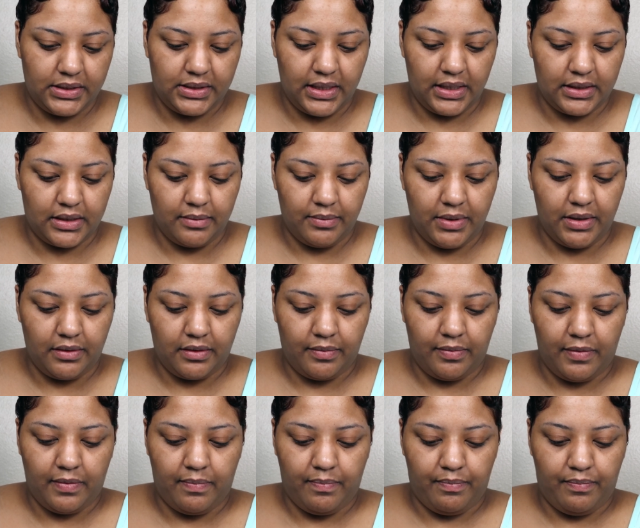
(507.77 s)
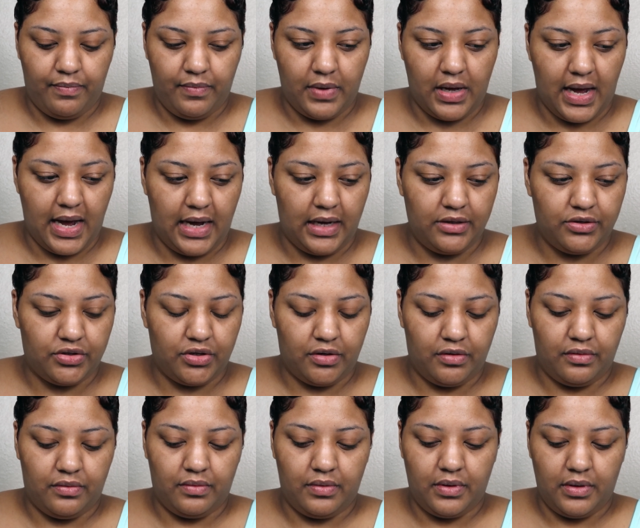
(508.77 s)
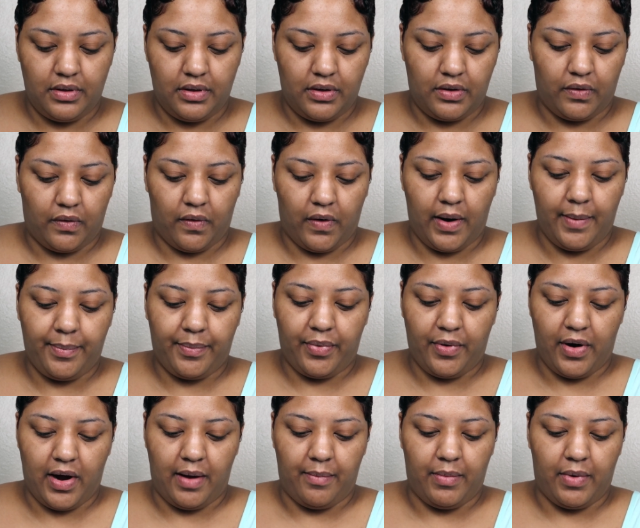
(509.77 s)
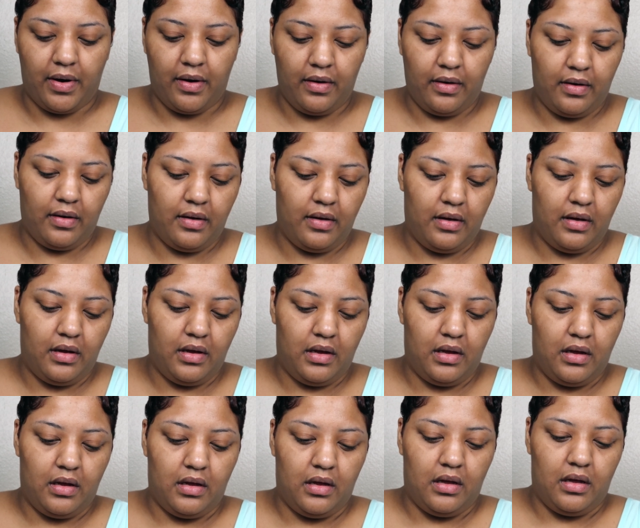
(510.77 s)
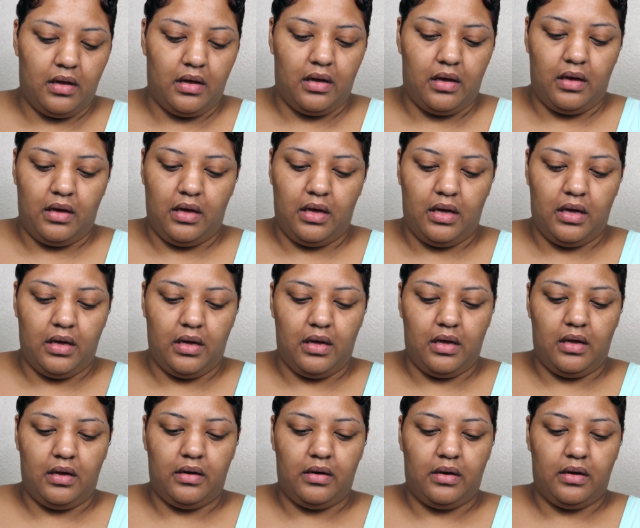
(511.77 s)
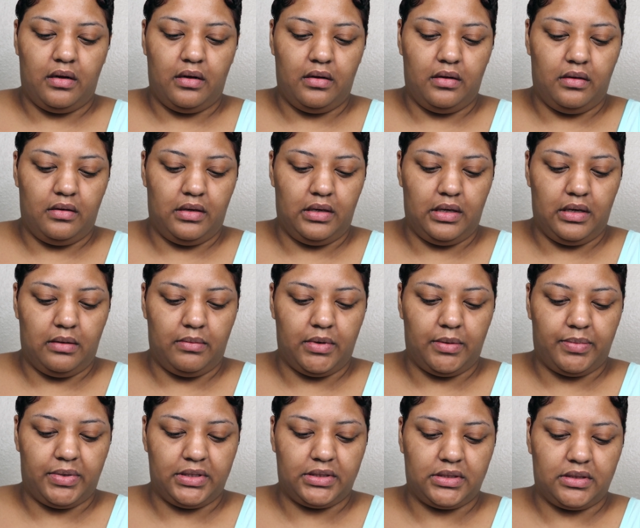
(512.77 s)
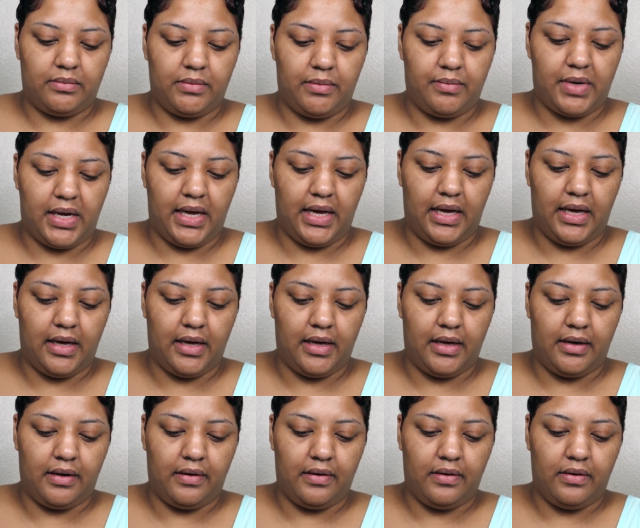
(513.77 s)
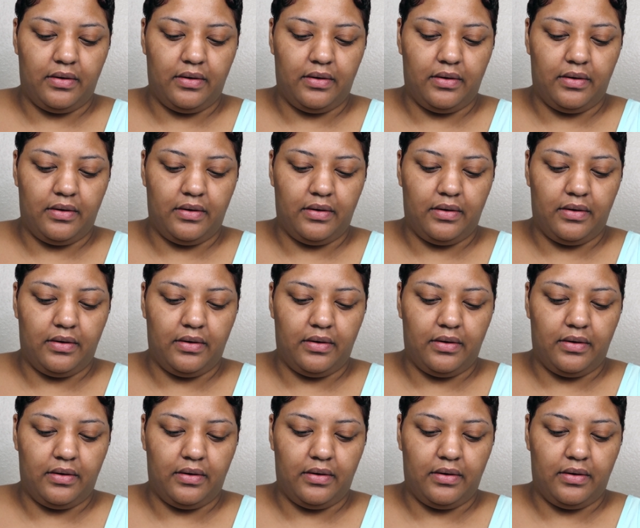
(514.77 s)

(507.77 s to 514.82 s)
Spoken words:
to take the Milk Hydro Grip Primer, and I'm going to put some in my hand.